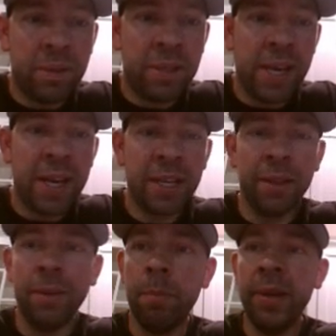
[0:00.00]

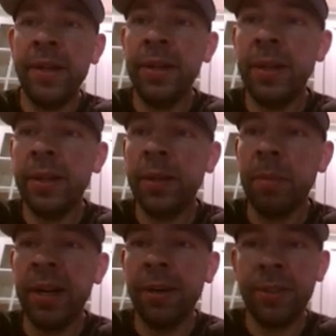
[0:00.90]
Tackling big
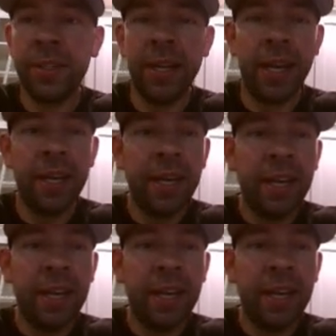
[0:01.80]
bears today.